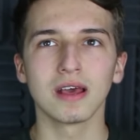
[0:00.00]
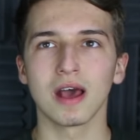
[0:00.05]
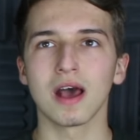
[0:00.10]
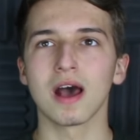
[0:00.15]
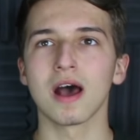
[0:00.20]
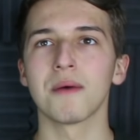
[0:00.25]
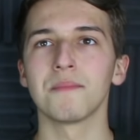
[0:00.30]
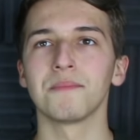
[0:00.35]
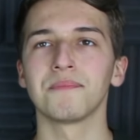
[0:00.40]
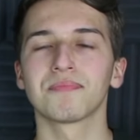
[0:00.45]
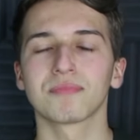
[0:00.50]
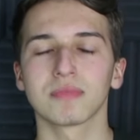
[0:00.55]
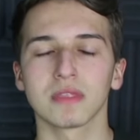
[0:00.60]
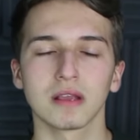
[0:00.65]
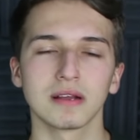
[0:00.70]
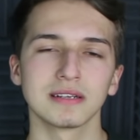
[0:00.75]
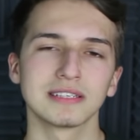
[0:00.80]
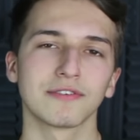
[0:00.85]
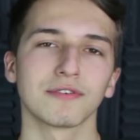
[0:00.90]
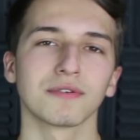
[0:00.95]
Um,
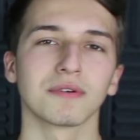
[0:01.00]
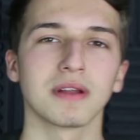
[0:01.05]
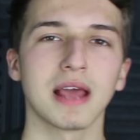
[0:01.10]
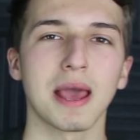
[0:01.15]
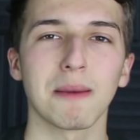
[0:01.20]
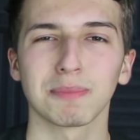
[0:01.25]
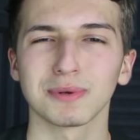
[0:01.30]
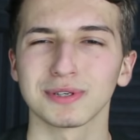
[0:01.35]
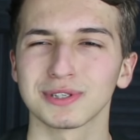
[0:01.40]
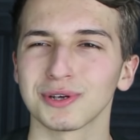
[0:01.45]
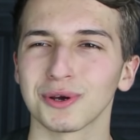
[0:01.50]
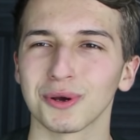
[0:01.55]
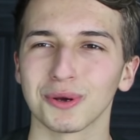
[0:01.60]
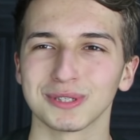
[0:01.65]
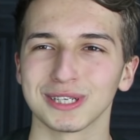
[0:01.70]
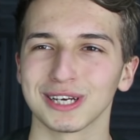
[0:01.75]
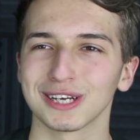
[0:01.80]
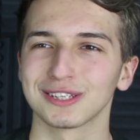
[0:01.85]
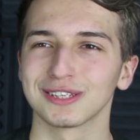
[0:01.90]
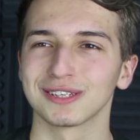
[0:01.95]
different
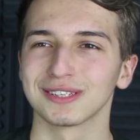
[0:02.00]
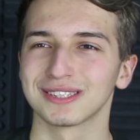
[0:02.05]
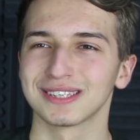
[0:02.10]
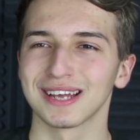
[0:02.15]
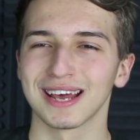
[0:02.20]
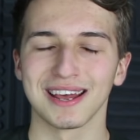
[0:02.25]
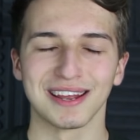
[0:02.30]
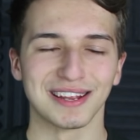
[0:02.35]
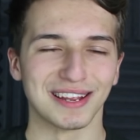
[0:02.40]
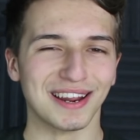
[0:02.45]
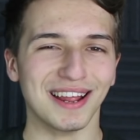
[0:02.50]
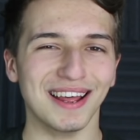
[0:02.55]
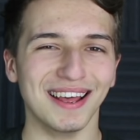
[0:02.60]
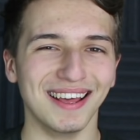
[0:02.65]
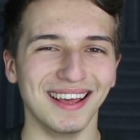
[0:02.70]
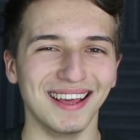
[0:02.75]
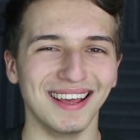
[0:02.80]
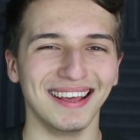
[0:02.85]
episodes, I guess you could say, you know?